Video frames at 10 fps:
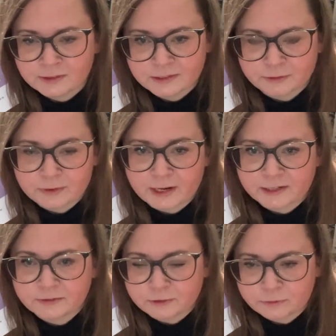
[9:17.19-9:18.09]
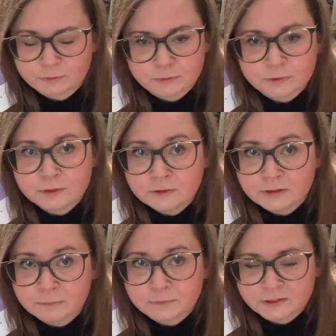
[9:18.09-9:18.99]
then you add the 2
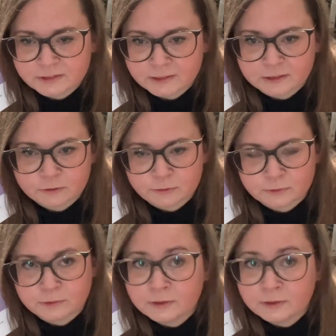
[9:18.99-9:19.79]
numbers and get 2,